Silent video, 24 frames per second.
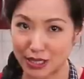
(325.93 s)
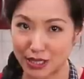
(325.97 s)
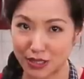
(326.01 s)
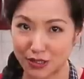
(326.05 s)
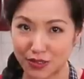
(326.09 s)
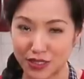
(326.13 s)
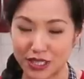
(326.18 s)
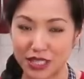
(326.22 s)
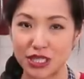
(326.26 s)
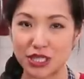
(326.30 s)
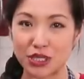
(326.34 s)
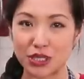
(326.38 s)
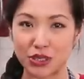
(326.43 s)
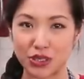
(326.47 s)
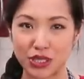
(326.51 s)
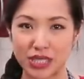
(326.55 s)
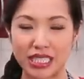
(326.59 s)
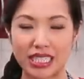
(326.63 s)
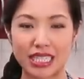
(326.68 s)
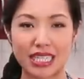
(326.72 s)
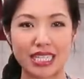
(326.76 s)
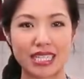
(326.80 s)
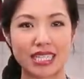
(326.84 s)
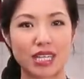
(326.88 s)
of different
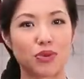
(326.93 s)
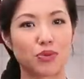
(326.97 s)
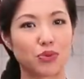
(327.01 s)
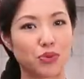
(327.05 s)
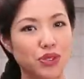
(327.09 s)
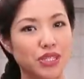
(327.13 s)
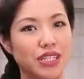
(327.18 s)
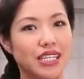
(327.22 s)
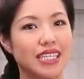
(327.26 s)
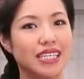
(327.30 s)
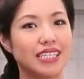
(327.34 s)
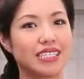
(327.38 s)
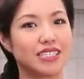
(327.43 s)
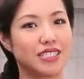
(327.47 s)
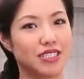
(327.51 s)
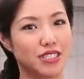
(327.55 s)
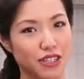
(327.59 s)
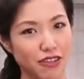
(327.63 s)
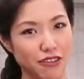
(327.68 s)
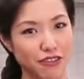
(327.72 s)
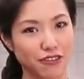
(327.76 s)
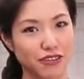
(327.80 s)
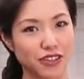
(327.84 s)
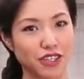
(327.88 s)
ingredients that really
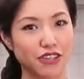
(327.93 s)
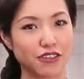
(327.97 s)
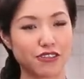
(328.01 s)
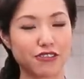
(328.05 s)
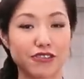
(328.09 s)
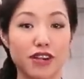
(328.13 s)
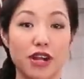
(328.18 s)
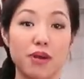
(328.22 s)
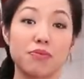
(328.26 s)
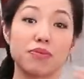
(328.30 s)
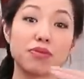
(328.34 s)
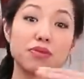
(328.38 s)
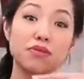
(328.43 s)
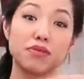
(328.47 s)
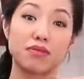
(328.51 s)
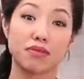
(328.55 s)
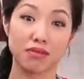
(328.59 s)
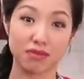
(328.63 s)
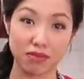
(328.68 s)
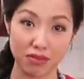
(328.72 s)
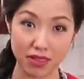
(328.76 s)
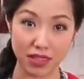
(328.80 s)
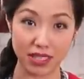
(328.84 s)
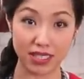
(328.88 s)
differ from
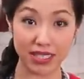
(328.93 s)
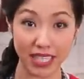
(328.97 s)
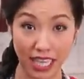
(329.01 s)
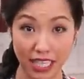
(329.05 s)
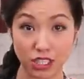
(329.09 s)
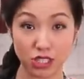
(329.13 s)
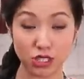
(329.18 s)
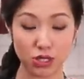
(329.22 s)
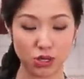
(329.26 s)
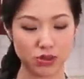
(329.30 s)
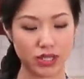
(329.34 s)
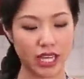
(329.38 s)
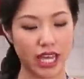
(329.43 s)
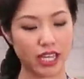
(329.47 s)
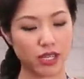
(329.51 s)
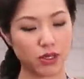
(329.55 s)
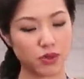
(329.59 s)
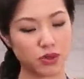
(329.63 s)
Central Thai